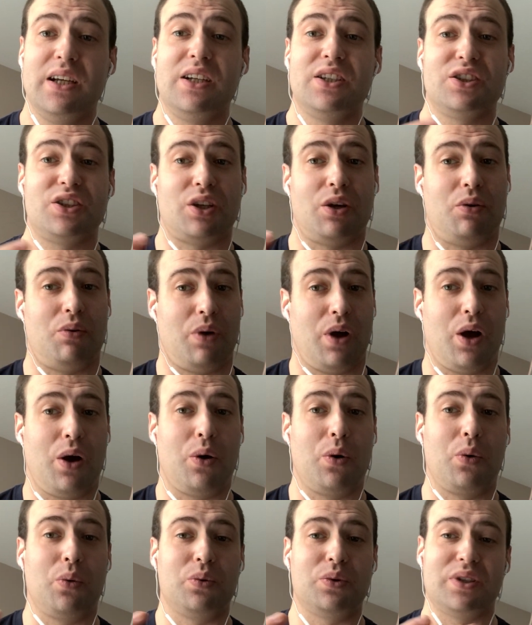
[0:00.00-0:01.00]
so
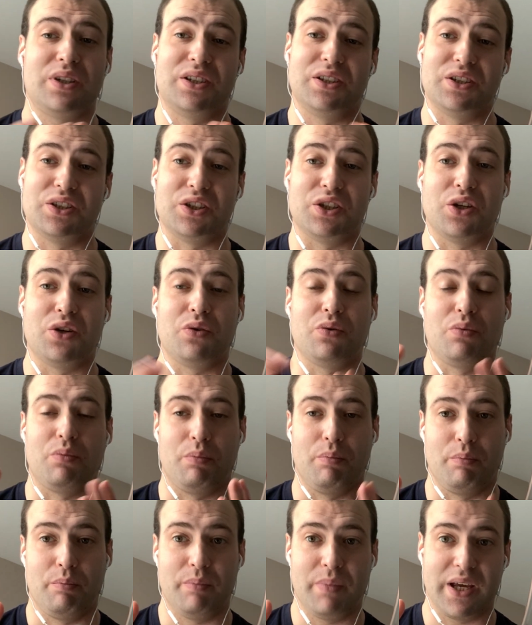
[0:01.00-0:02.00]
old and new
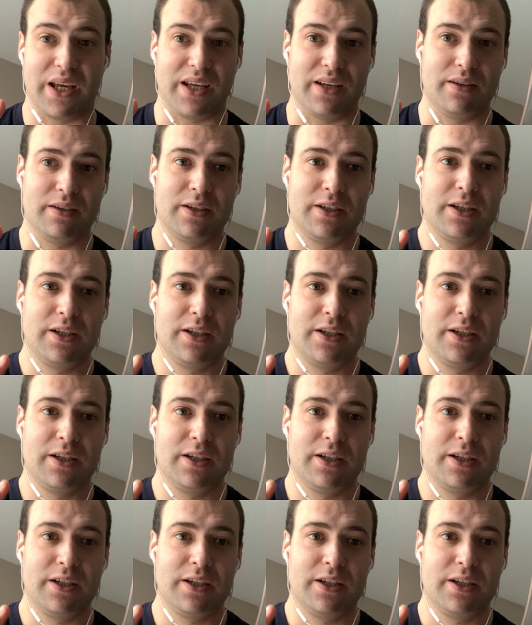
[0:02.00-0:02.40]
meat.